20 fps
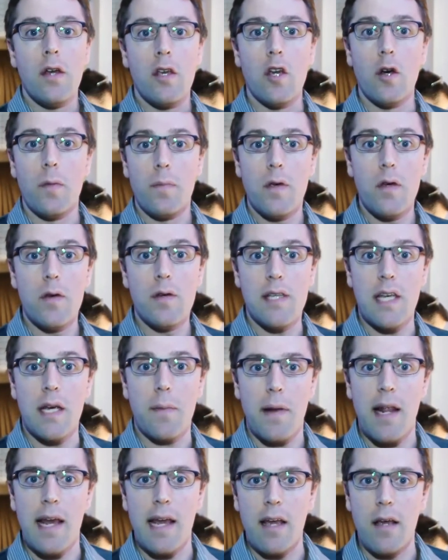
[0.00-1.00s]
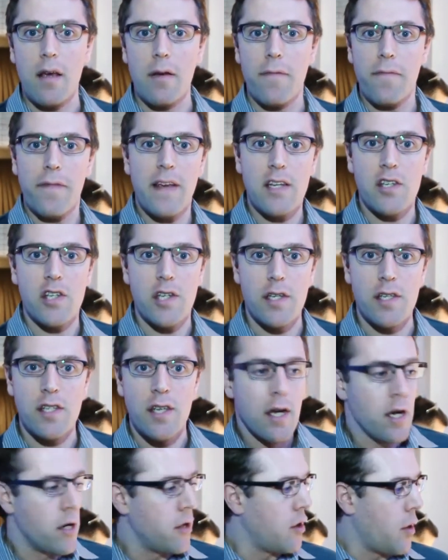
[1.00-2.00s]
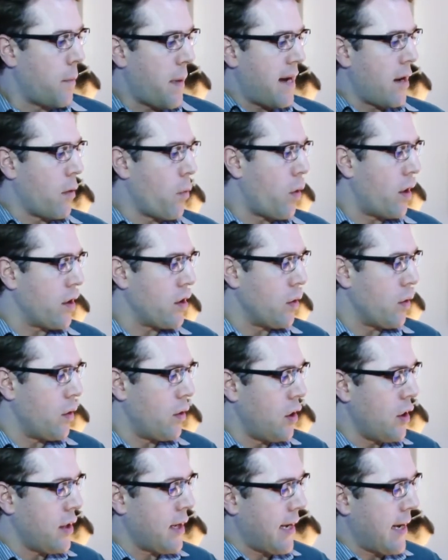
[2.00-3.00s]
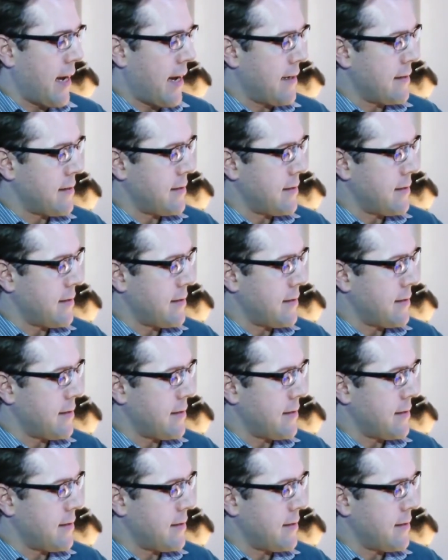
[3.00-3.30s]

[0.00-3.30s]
your music playing features no matter what you're looking at.